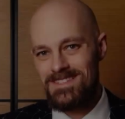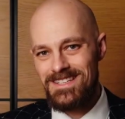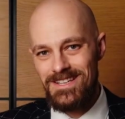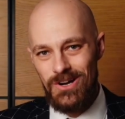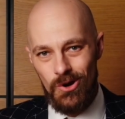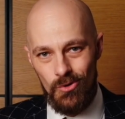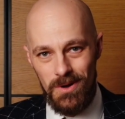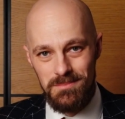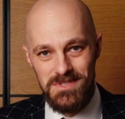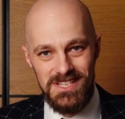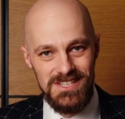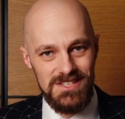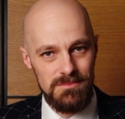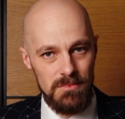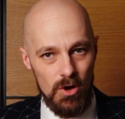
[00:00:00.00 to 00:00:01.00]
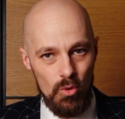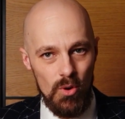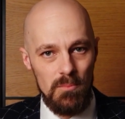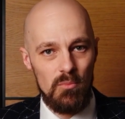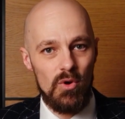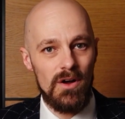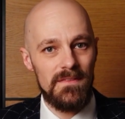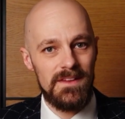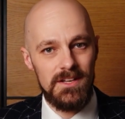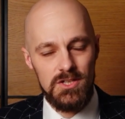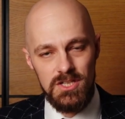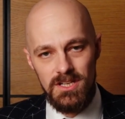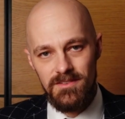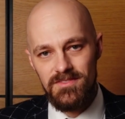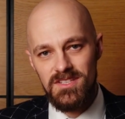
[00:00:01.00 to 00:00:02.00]
The OM system OM1
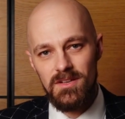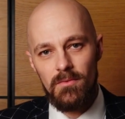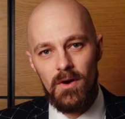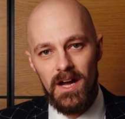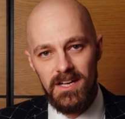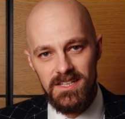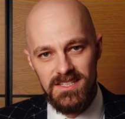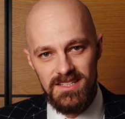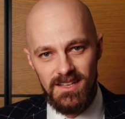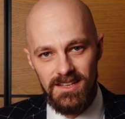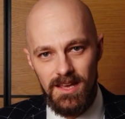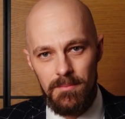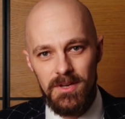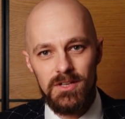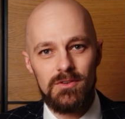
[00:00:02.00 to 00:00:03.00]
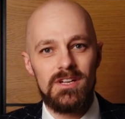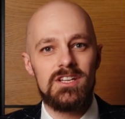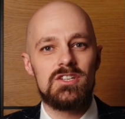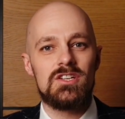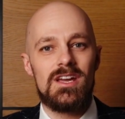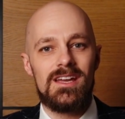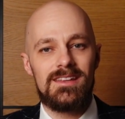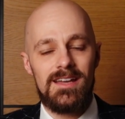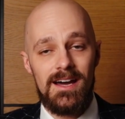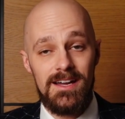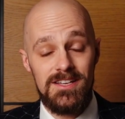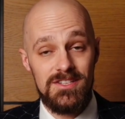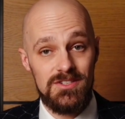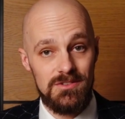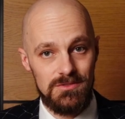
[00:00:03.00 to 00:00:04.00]
achieves the widest dynamic range at
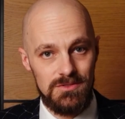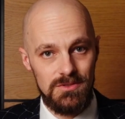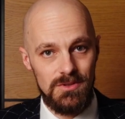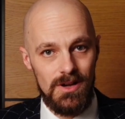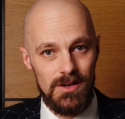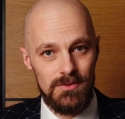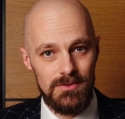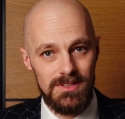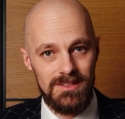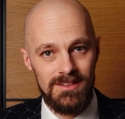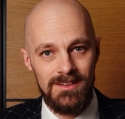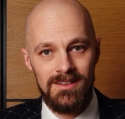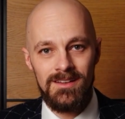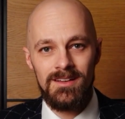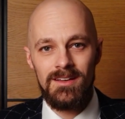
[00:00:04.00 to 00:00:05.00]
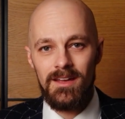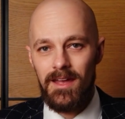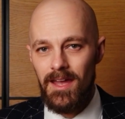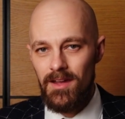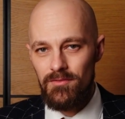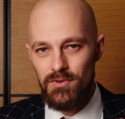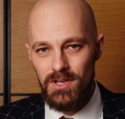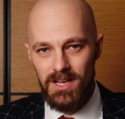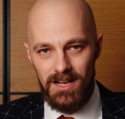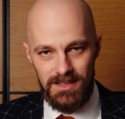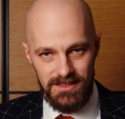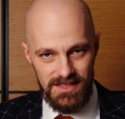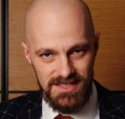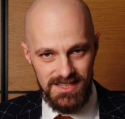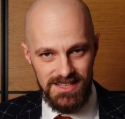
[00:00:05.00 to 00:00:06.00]
ISO 200. Every
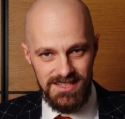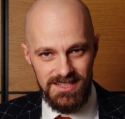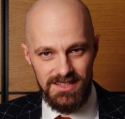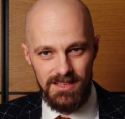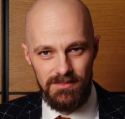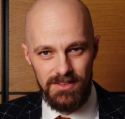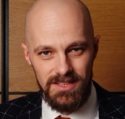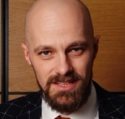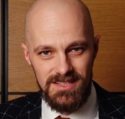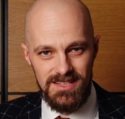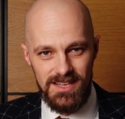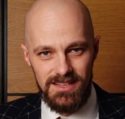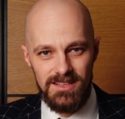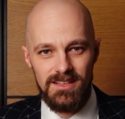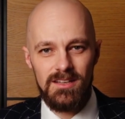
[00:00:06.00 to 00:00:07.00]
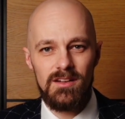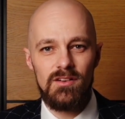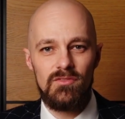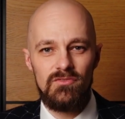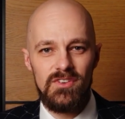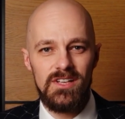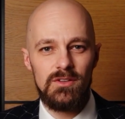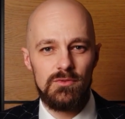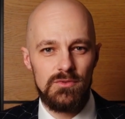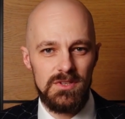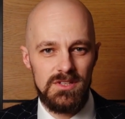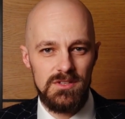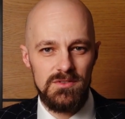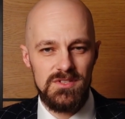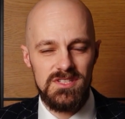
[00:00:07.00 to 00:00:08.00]
other sensitivity setting will
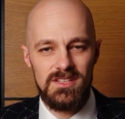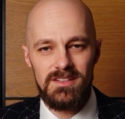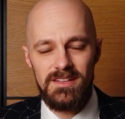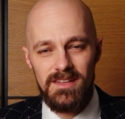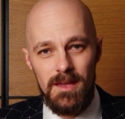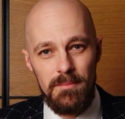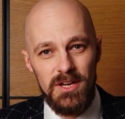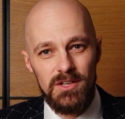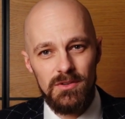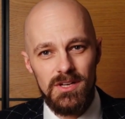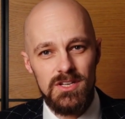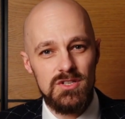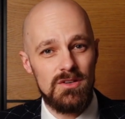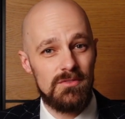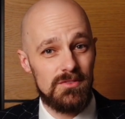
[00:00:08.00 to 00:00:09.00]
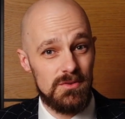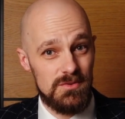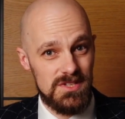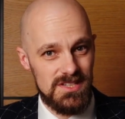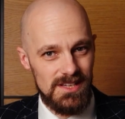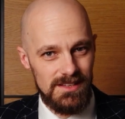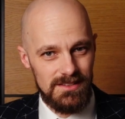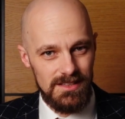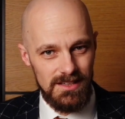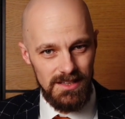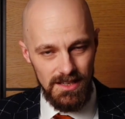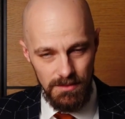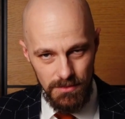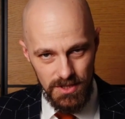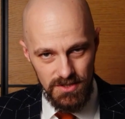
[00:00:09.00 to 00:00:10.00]
reduce the dynamic range of the
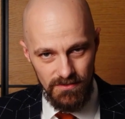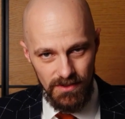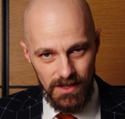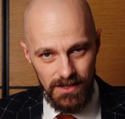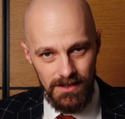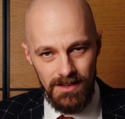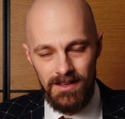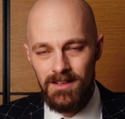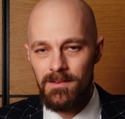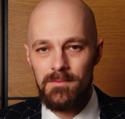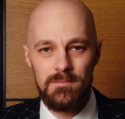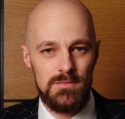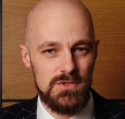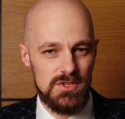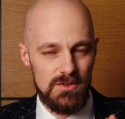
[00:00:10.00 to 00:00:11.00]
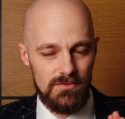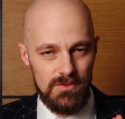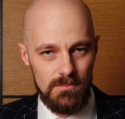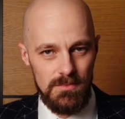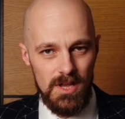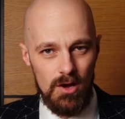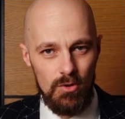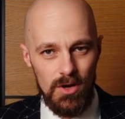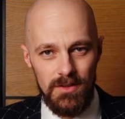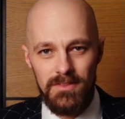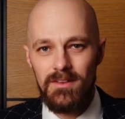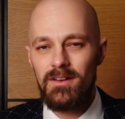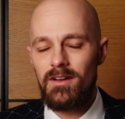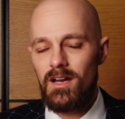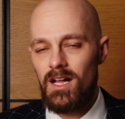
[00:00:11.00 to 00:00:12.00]
resulting image file. So from now
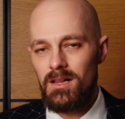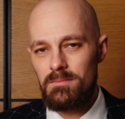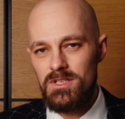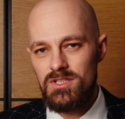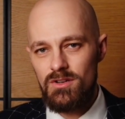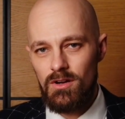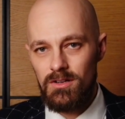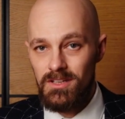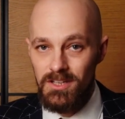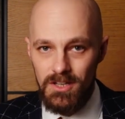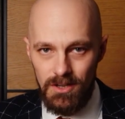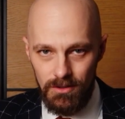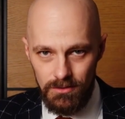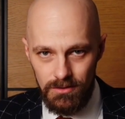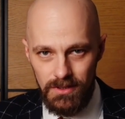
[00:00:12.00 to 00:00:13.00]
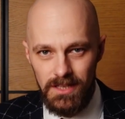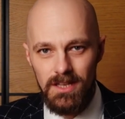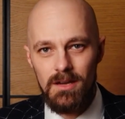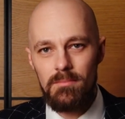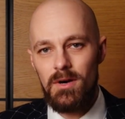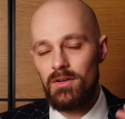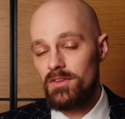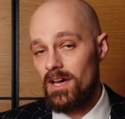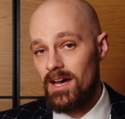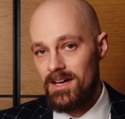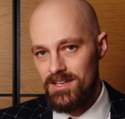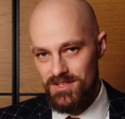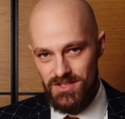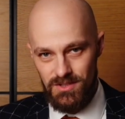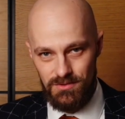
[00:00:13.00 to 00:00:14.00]
on, I'll be talking only about
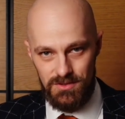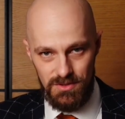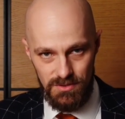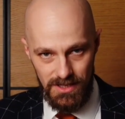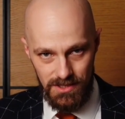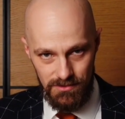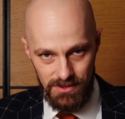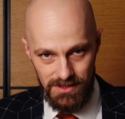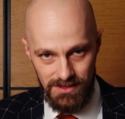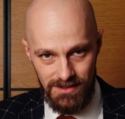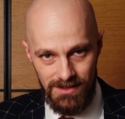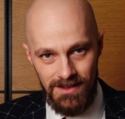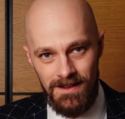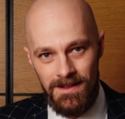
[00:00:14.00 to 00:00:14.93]
ISO 200.